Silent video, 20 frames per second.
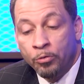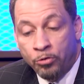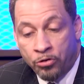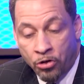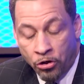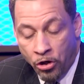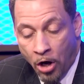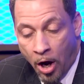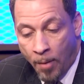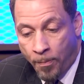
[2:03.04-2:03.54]

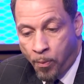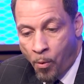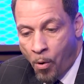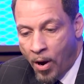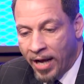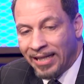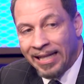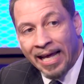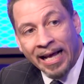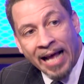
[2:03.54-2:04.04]
To your
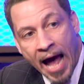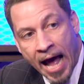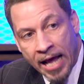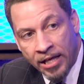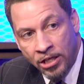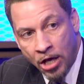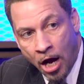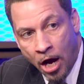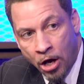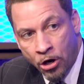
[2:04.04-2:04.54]
point, they
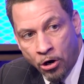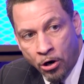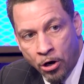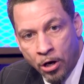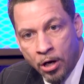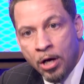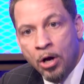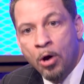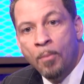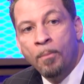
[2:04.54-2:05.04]
got
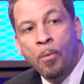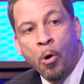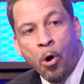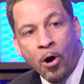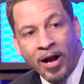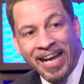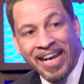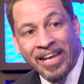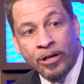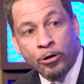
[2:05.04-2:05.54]
younger,
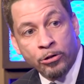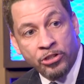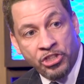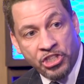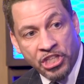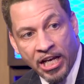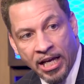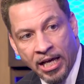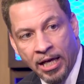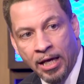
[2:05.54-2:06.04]
more
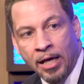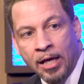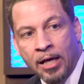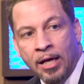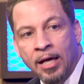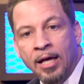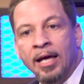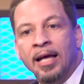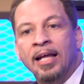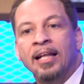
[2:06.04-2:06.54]
energy.
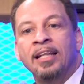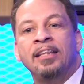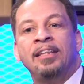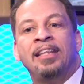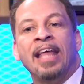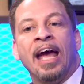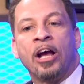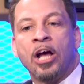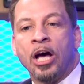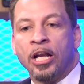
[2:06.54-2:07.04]
Yep.
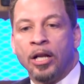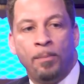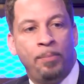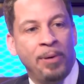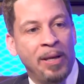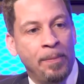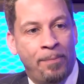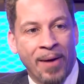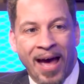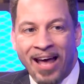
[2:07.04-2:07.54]
They're going to
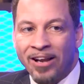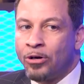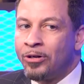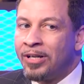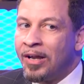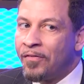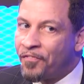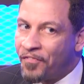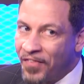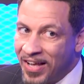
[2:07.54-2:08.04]
be better
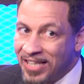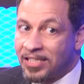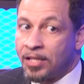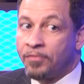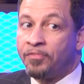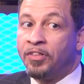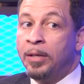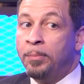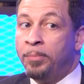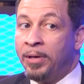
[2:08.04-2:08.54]

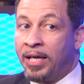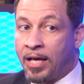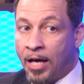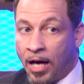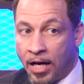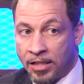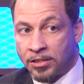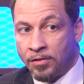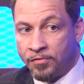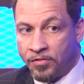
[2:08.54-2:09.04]
defensively
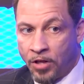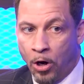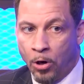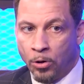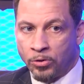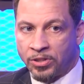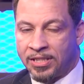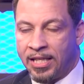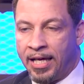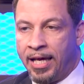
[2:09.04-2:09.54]
because of
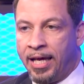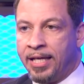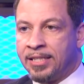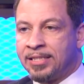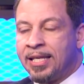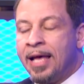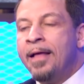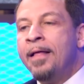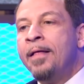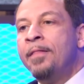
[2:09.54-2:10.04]
those
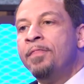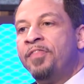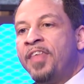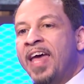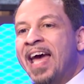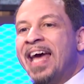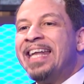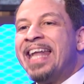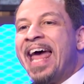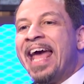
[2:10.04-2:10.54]
things.
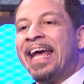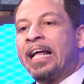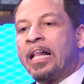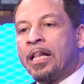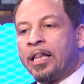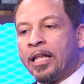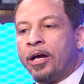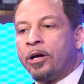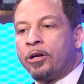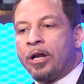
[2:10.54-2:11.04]
Then they
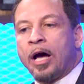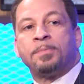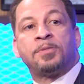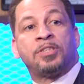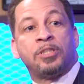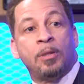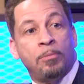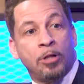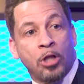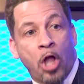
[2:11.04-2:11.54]
cleared up
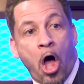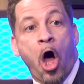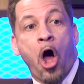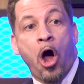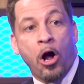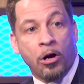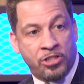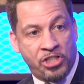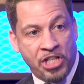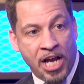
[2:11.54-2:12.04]
some
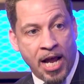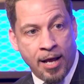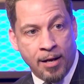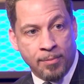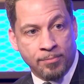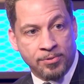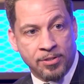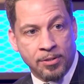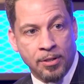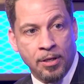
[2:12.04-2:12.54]
log
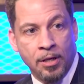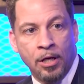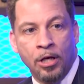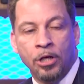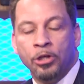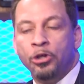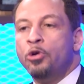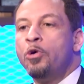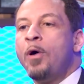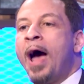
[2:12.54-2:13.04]
jams.
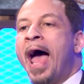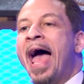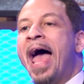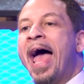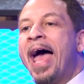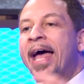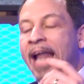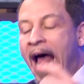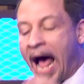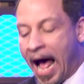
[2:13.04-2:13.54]
Yes. You
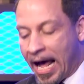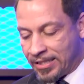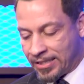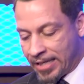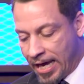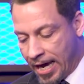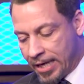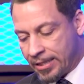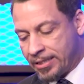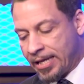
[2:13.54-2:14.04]
had
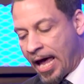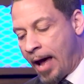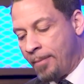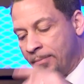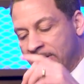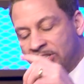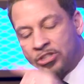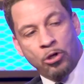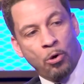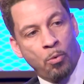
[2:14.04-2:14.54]
Isaiah
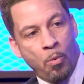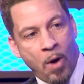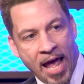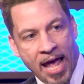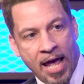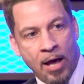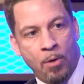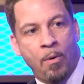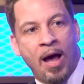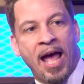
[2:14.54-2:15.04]
Thomas,
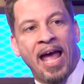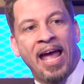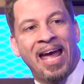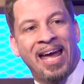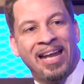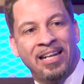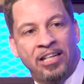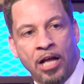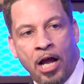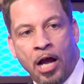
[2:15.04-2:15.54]
Dwyane Wade,
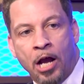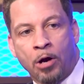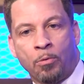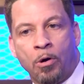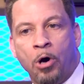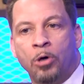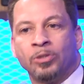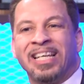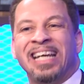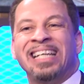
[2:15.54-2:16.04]
and Derrick
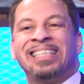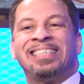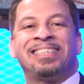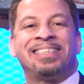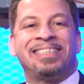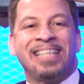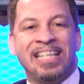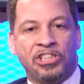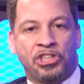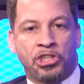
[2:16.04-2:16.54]
Rose,
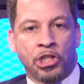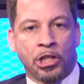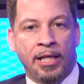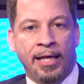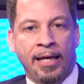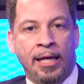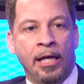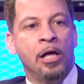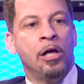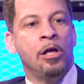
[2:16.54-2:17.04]

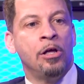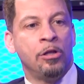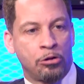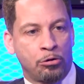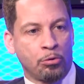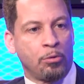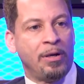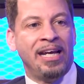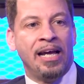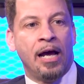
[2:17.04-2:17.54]
essentially
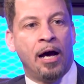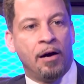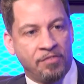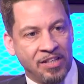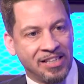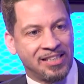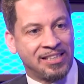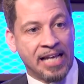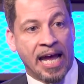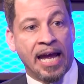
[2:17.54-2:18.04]
three of
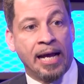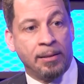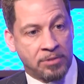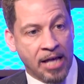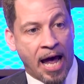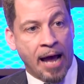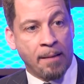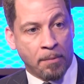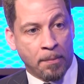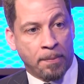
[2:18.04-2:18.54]
the same
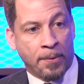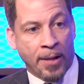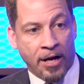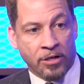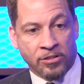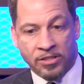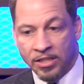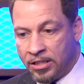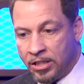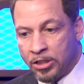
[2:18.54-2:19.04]
type of
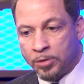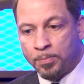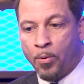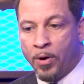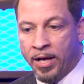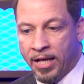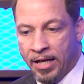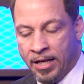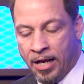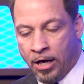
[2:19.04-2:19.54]
players at this
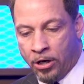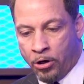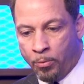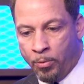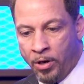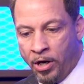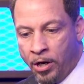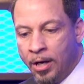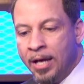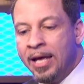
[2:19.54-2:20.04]
point in their
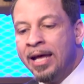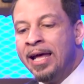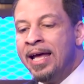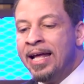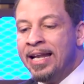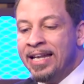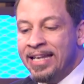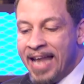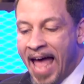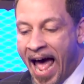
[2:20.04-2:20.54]
career.
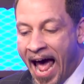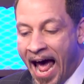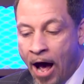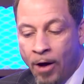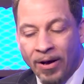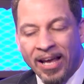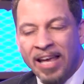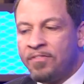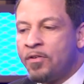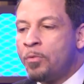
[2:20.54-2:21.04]

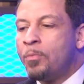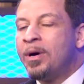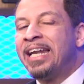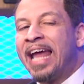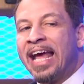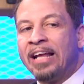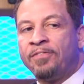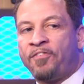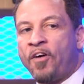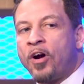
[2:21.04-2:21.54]
Now, even when
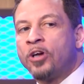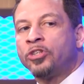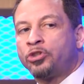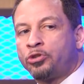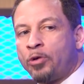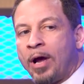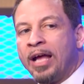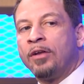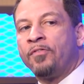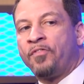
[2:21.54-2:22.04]
they first
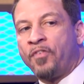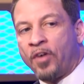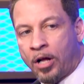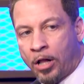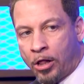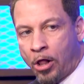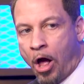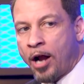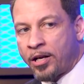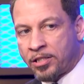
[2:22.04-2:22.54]
traded for
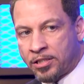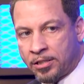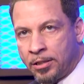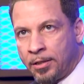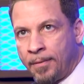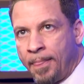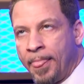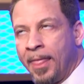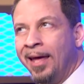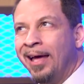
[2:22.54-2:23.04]

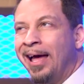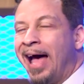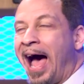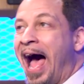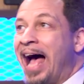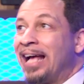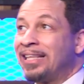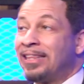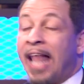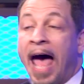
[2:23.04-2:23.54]
Clarkson,
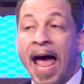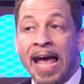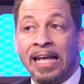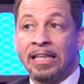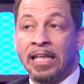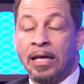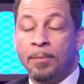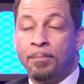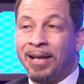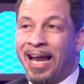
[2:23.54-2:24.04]
I
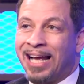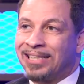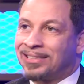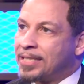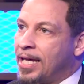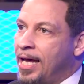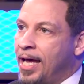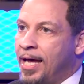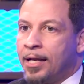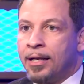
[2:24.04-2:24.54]
liked it, but I
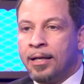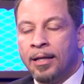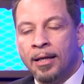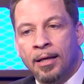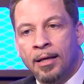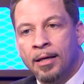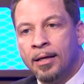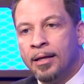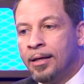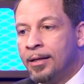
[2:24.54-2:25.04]
said
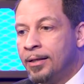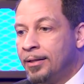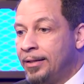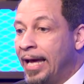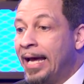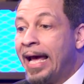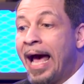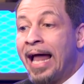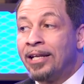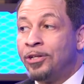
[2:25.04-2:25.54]

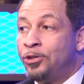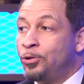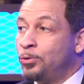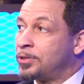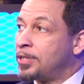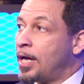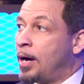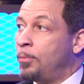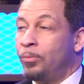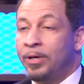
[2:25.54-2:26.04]
they got to do
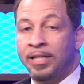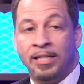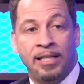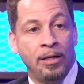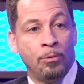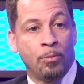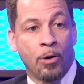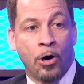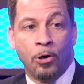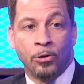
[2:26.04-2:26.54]
something with
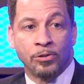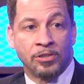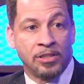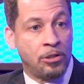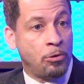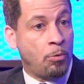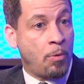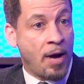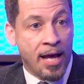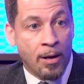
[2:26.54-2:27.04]
D Rose
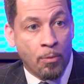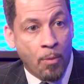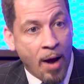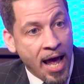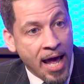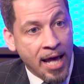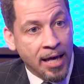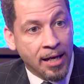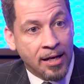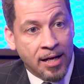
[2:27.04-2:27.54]
and Dwyane
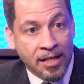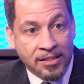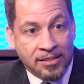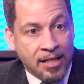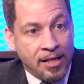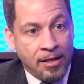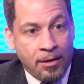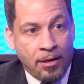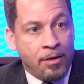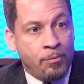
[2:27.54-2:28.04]
Wade because
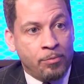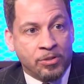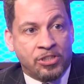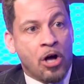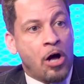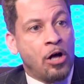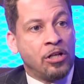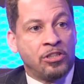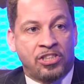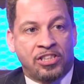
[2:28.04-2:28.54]
it, it was
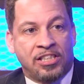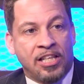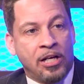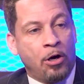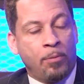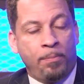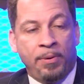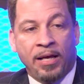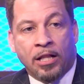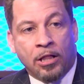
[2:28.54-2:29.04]
going to
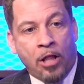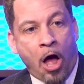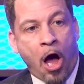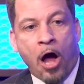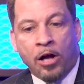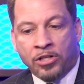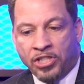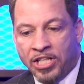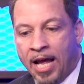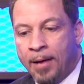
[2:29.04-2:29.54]
still be a
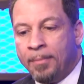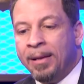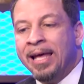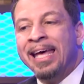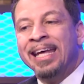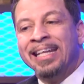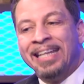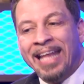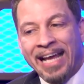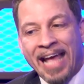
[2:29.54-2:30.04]
log jam.
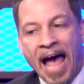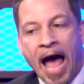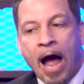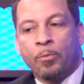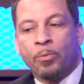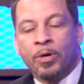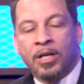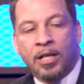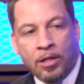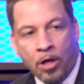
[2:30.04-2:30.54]
They
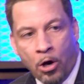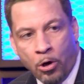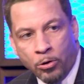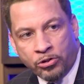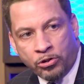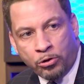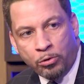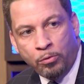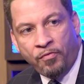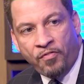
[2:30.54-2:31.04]
got rid of
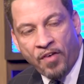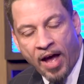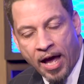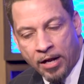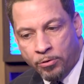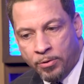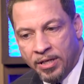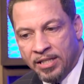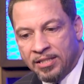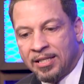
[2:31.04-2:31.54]
those two
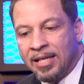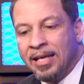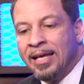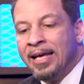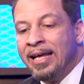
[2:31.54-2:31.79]
veterans.